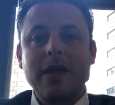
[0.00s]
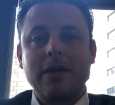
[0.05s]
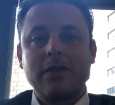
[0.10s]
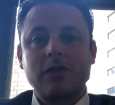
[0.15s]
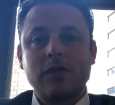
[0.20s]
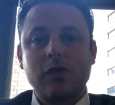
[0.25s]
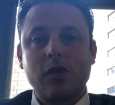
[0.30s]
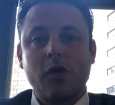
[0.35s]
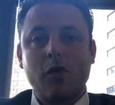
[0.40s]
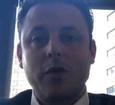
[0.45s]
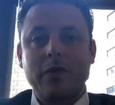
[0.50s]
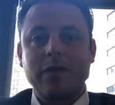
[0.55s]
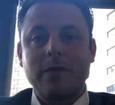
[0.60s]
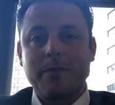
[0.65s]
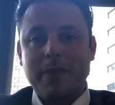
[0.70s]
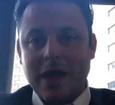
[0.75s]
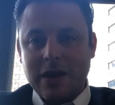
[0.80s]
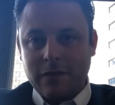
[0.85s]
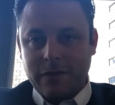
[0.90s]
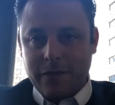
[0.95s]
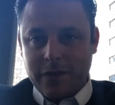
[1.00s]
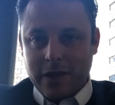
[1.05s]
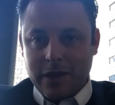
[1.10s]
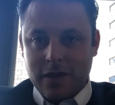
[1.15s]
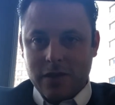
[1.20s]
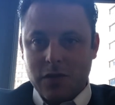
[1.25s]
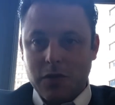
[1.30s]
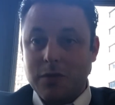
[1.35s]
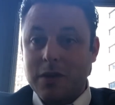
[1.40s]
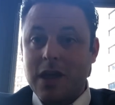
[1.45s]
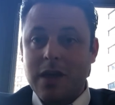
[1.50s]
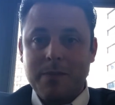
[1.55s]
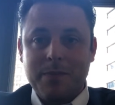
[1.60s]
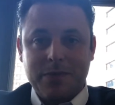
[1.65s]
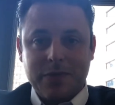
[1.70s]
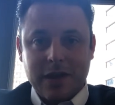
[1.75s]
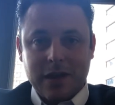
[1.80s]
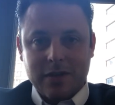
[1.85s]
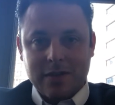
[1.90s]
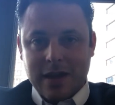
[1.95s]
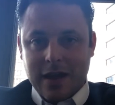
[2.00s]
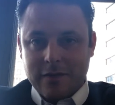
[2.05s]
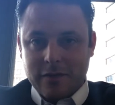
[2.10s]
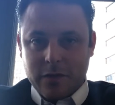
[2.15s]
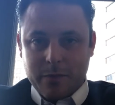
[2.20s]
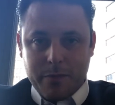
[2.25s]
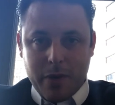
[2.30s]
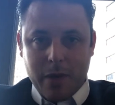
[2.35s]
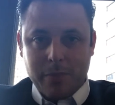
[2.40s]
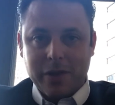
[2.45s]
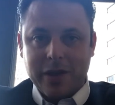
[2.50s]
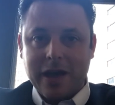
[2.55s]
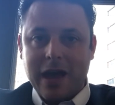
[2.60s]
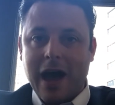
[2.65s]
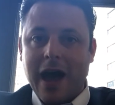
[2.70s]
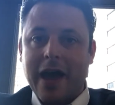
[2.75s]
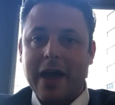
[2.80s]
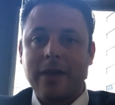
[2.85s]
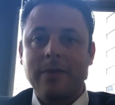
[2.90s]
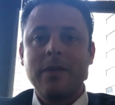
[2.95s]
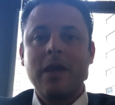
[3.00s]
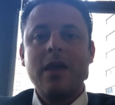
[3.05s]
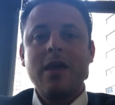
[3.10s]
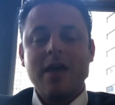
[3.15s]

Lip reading: So the benefit is you keep things out of the public eye.